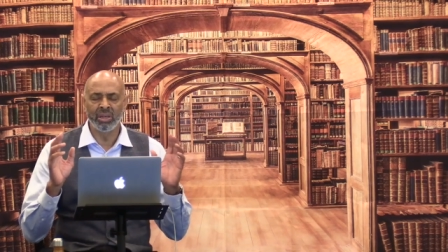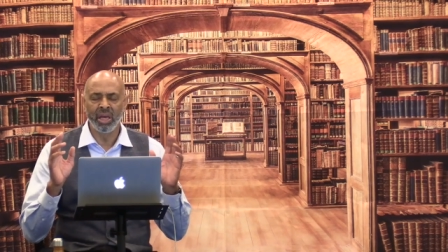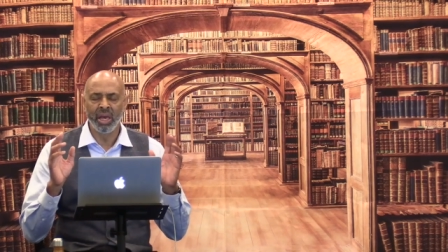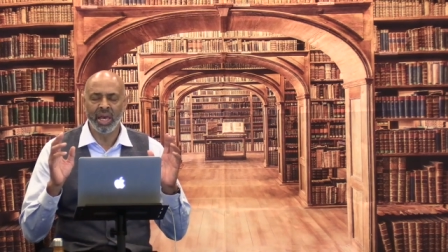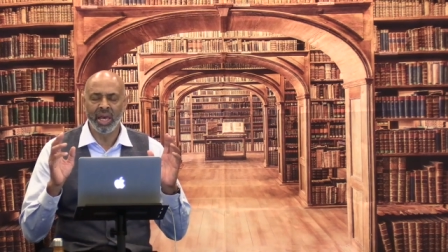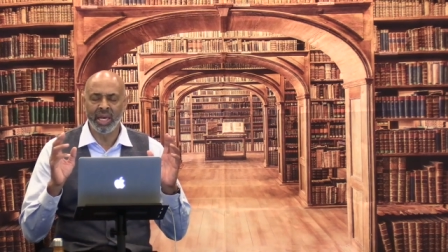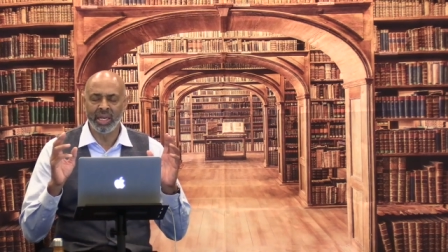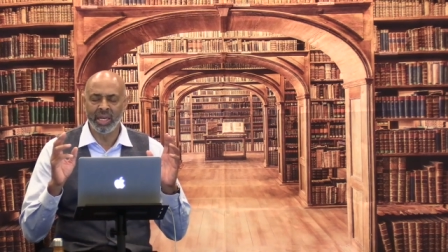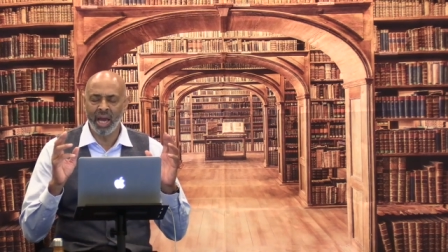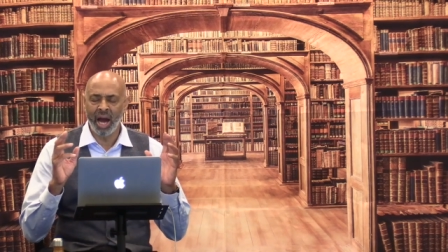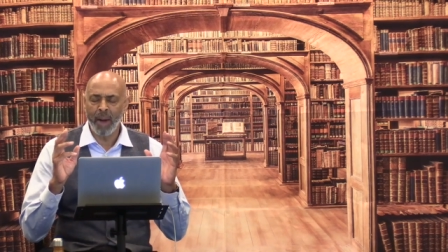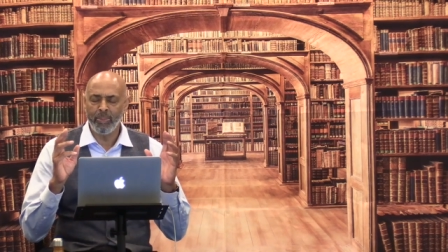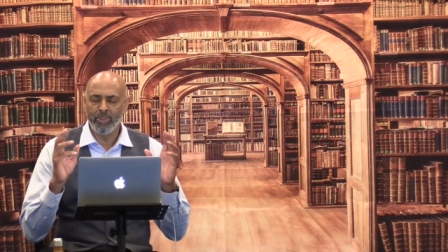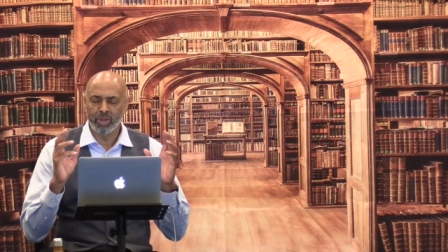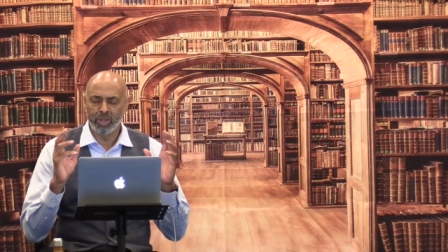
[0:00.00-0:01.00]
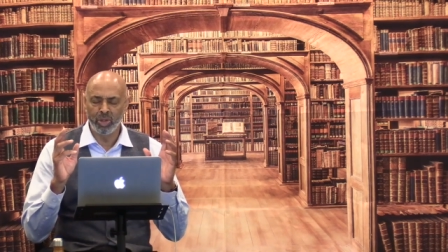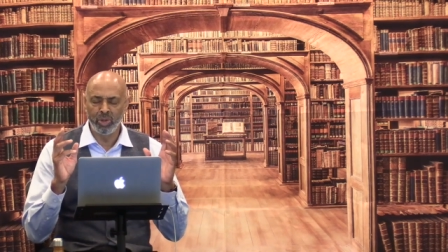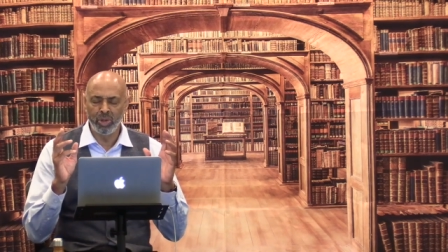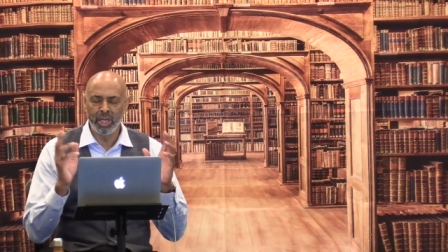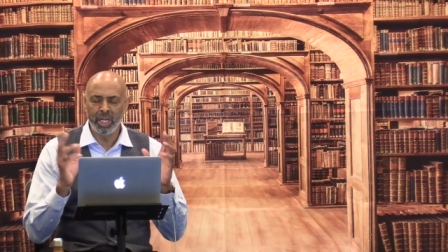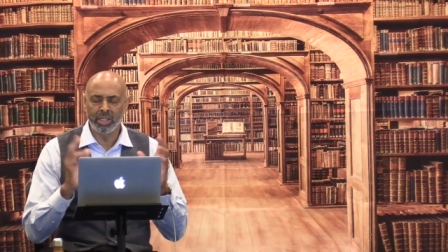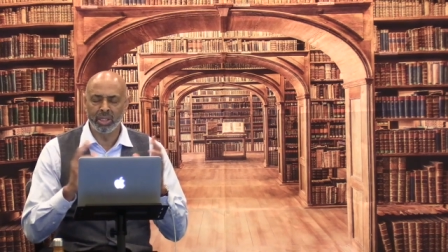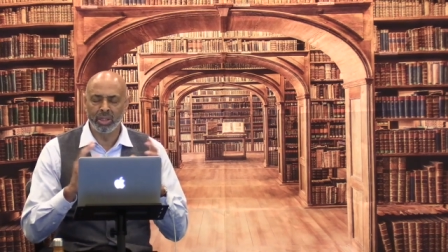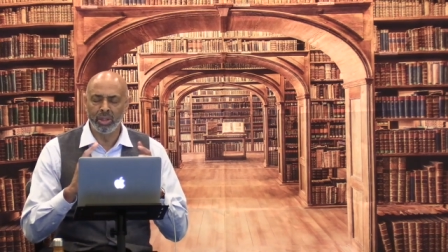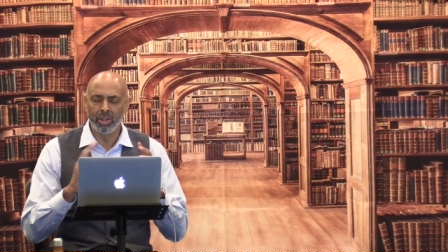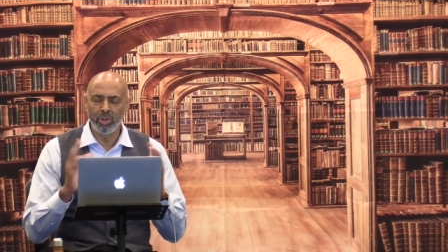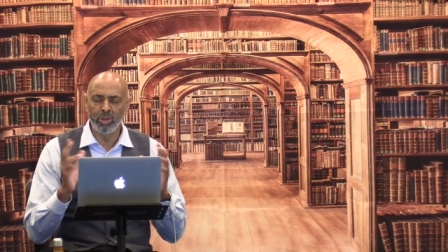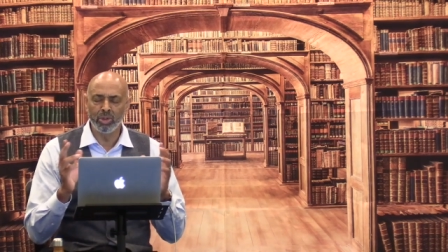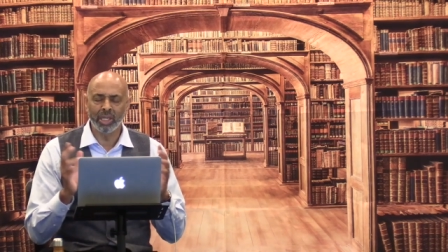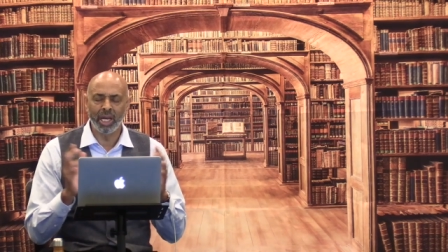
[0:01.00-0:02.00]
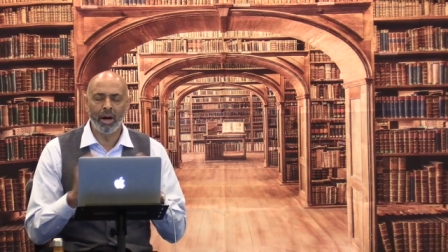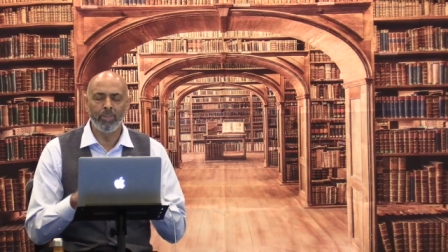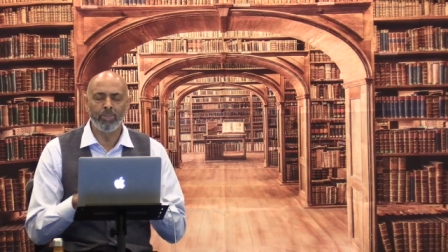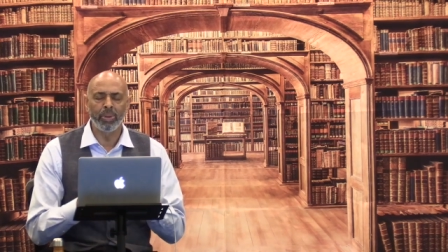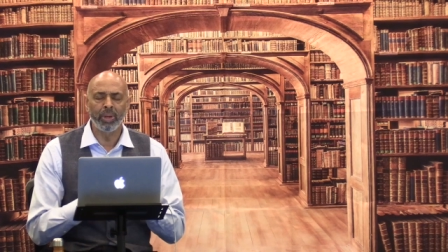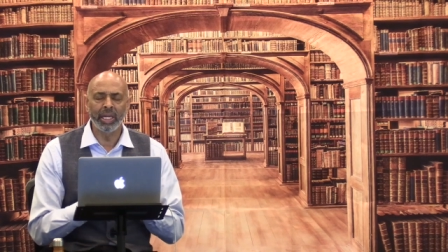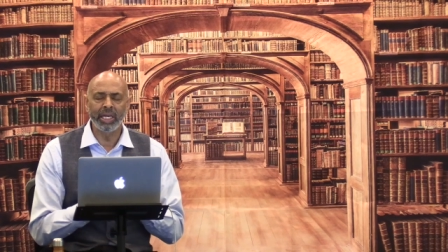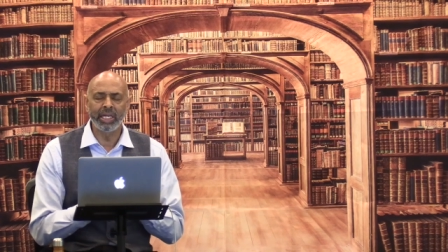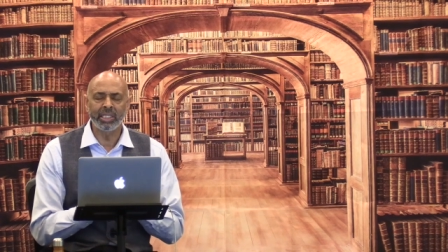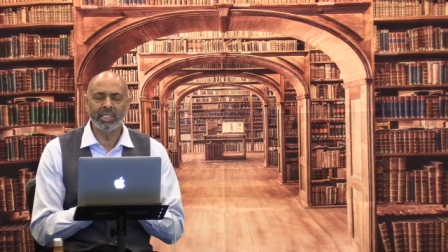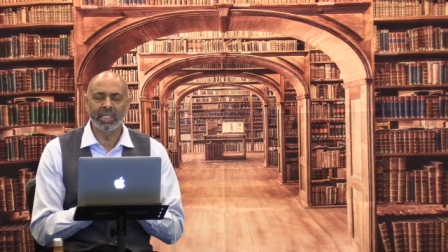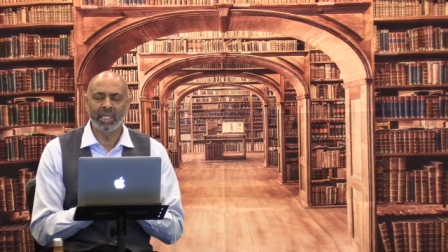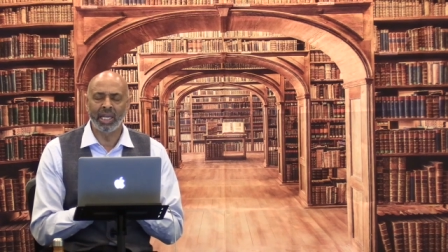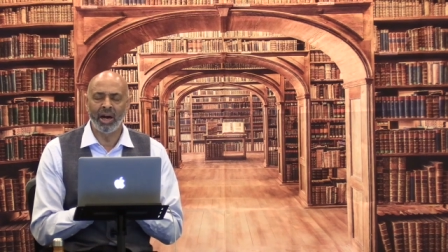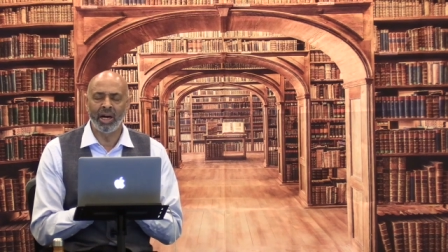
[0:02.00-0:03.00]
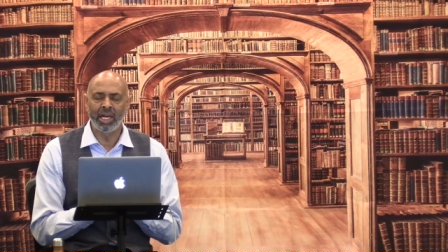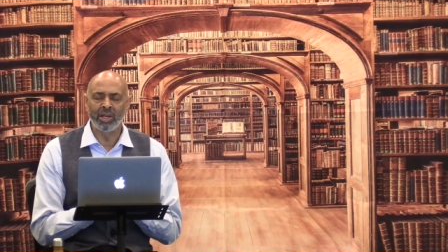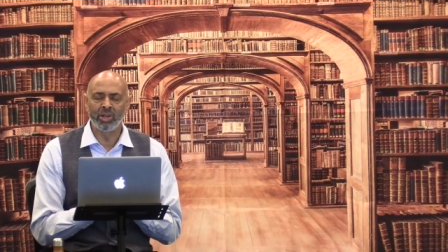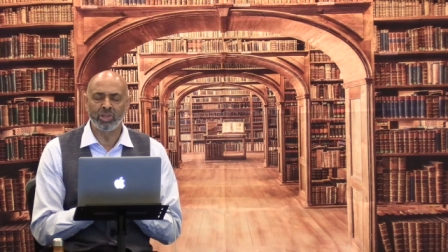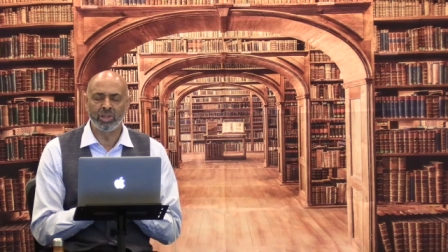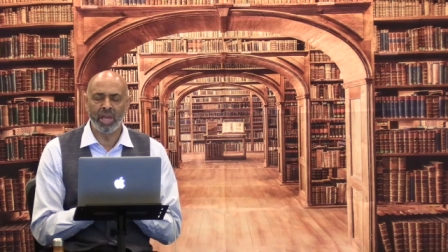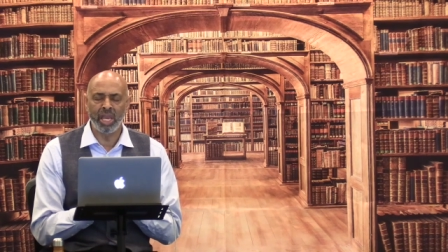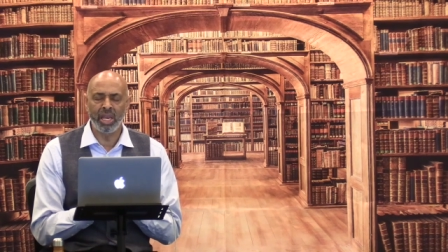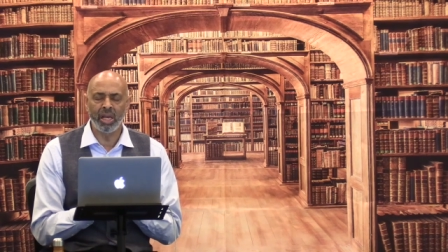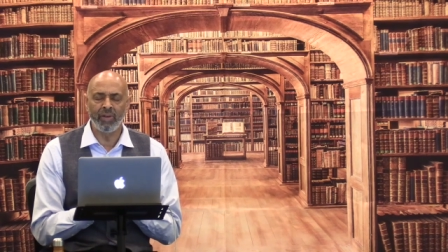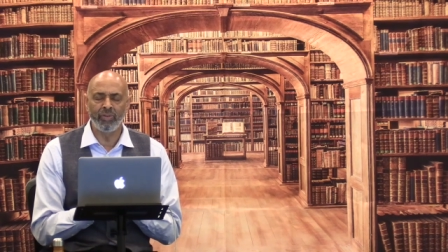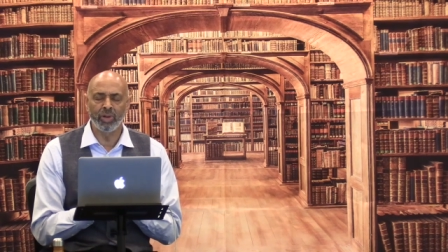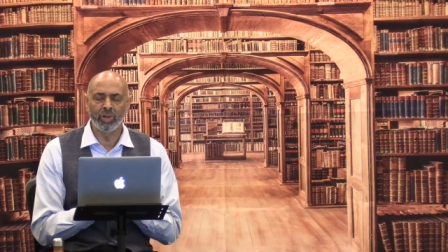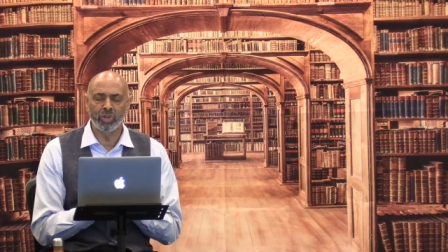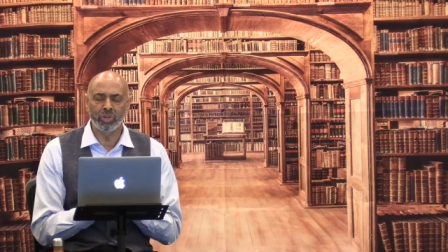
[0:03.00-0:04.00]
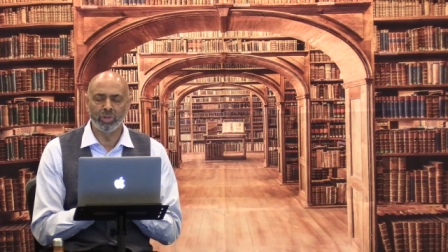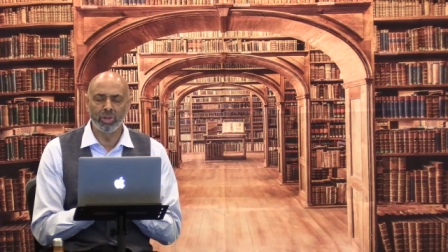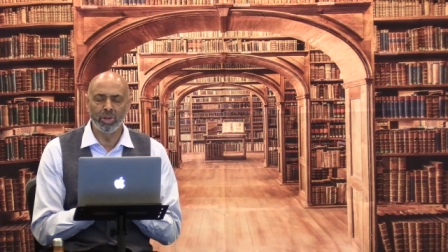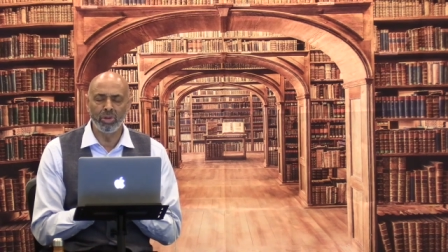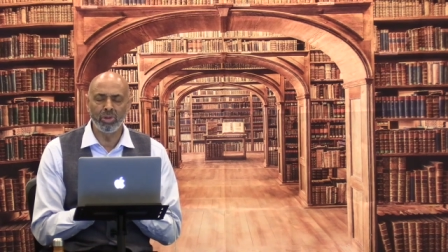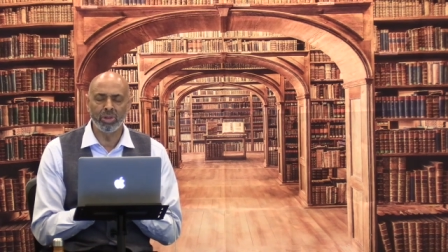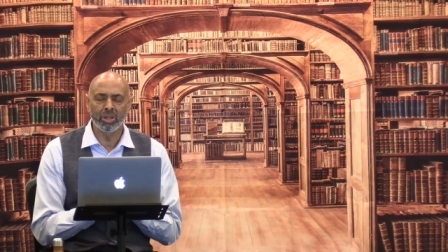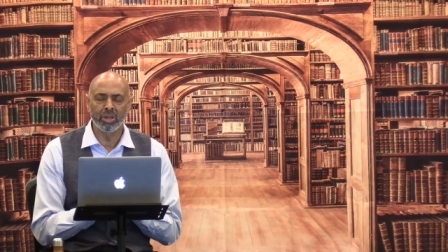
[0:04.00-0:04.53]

and opportunities to lose our place and our understanding of your truth.